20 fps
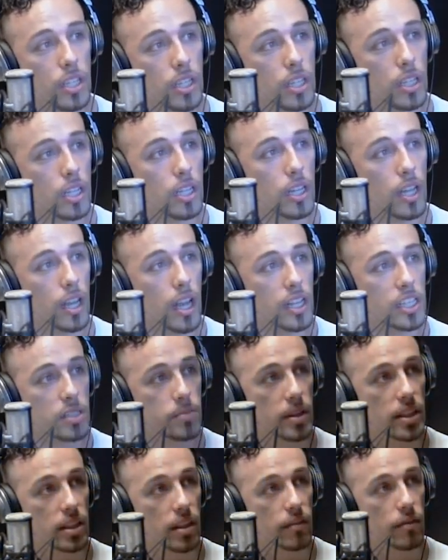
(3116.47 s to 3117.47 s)
Damn.
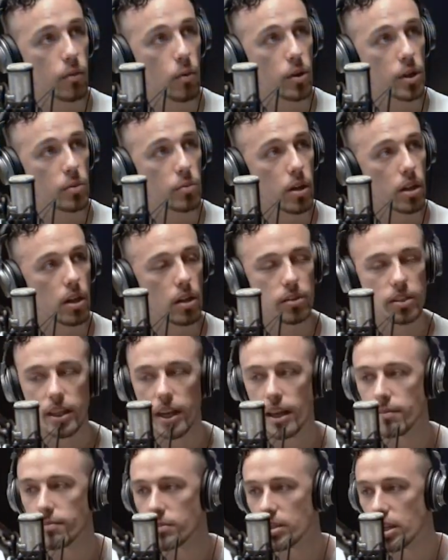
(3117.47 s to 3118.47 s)
Estimate that forty-one.
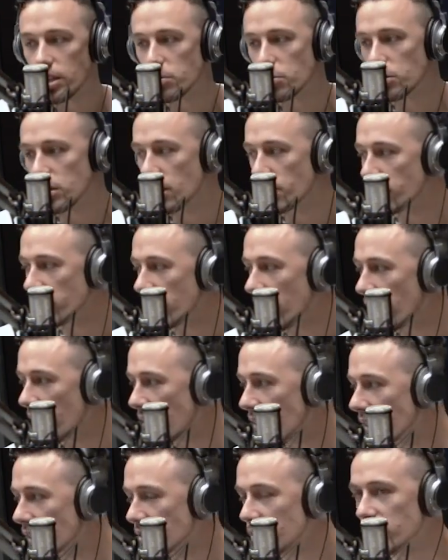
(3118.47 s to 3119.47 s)
Okay, guess we're done with that article.